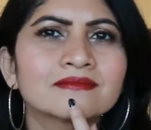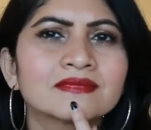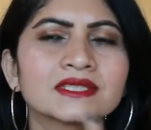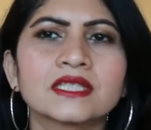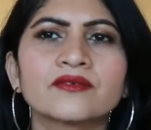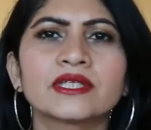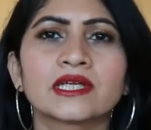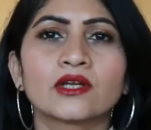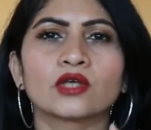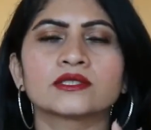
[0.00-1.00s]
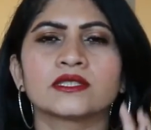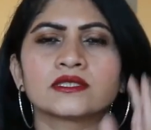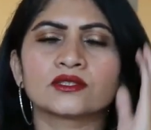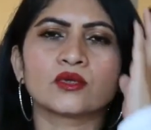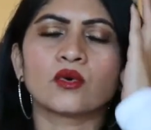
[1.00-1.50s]
it's given that
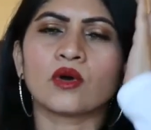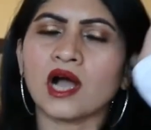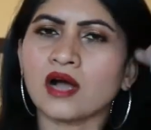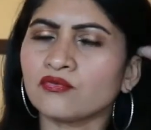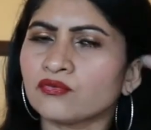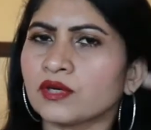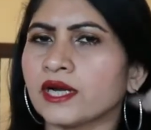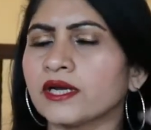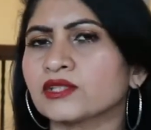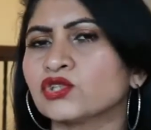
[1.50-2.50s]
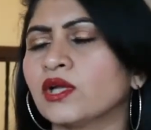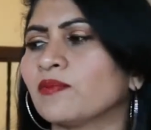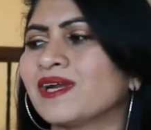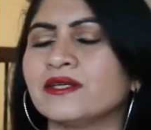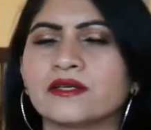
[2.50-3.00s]
glossiness so half I actually
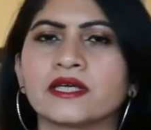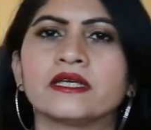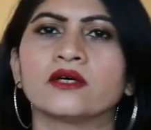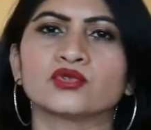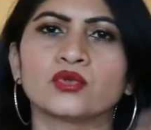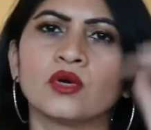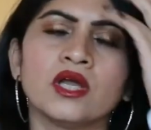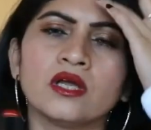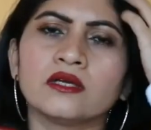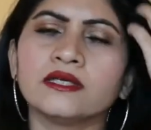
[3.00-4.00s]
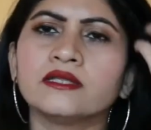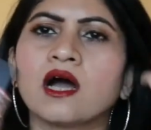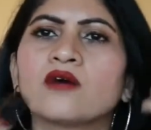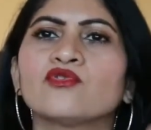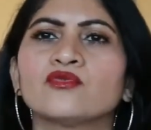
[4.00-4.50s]
applied it right now so in
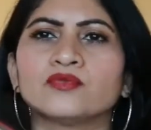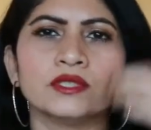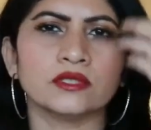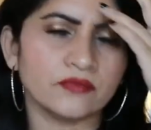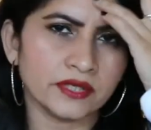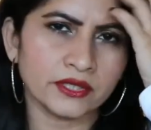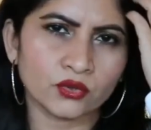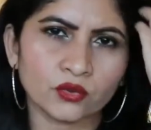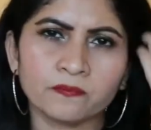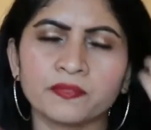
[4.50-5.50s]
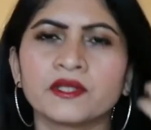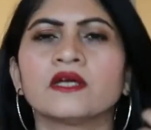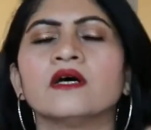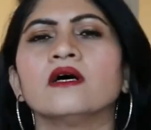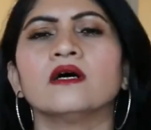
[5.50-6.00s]
half of the video
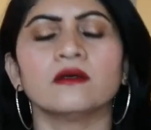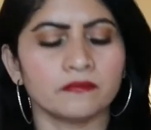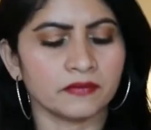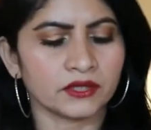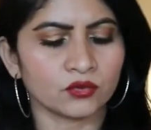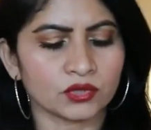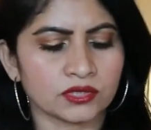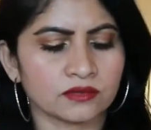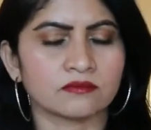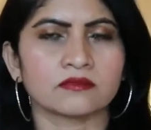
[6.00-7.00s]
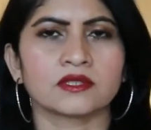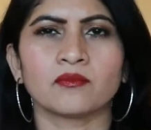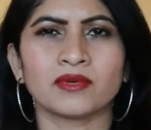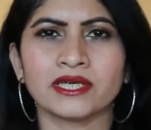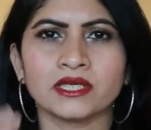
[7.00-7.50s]
um, it was
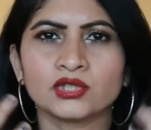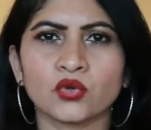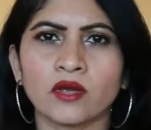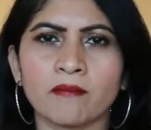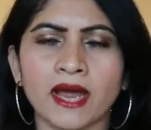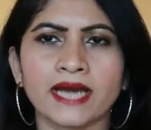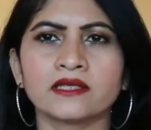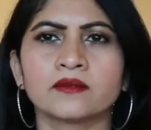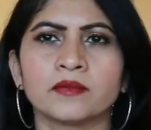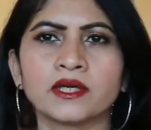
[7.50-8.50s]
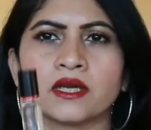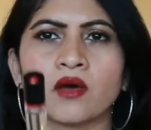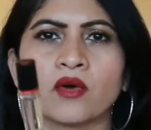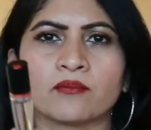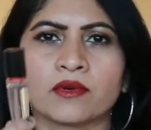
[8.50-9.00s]
completely showing matte but now
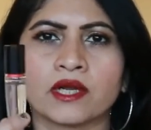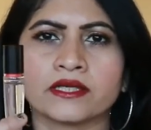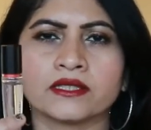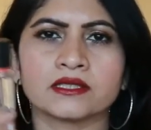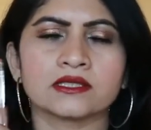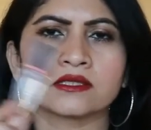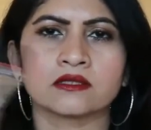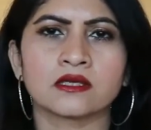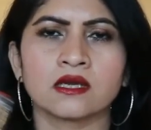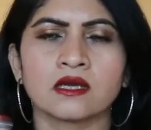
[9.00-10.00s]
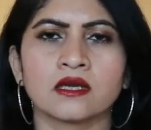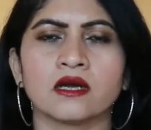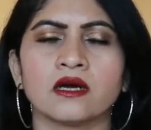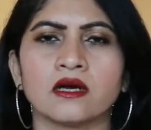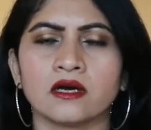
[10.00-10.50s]
I applied this
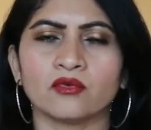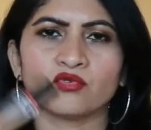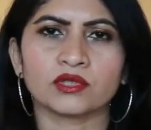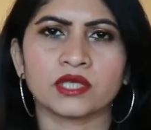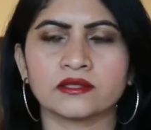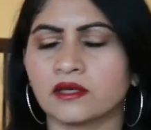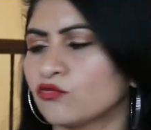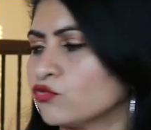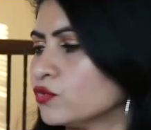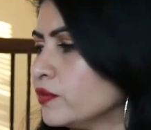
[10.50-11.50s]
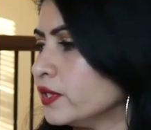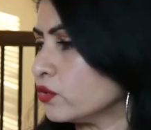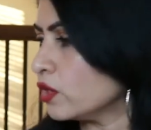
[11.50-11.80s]
uh, for the other half of the video